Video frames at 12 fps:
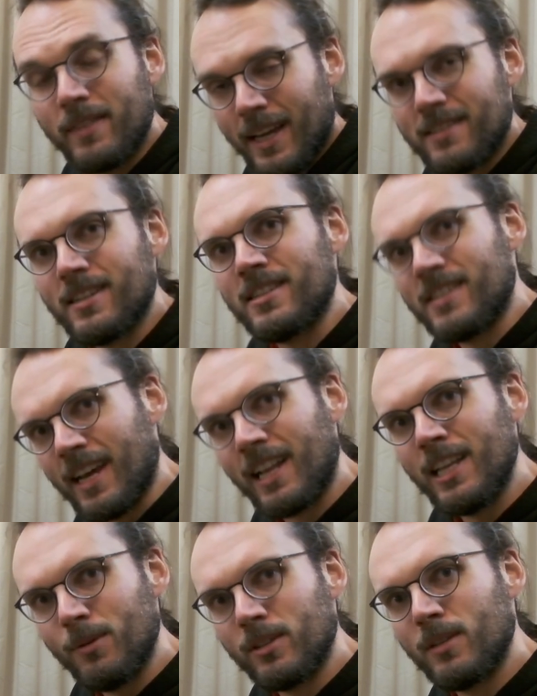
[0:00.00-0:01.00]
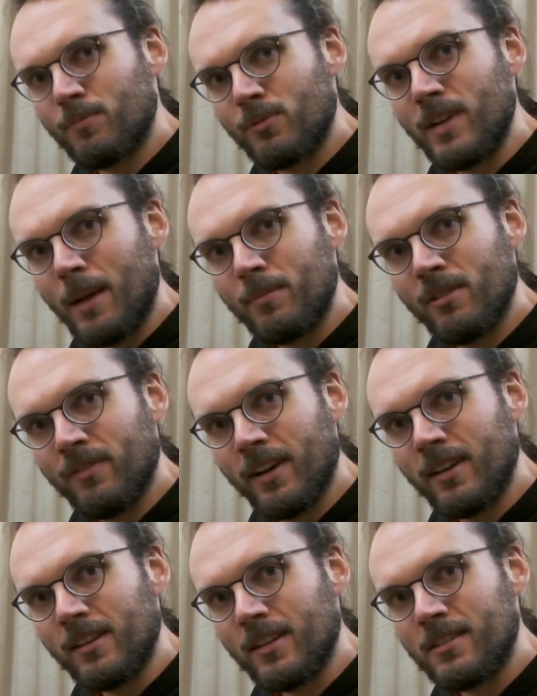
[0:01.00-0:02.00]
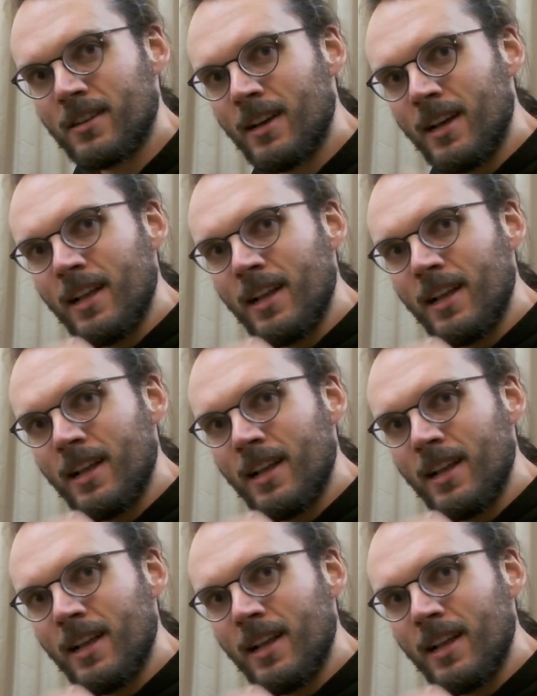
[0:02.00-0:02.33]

that's exactly what the preamplifier does.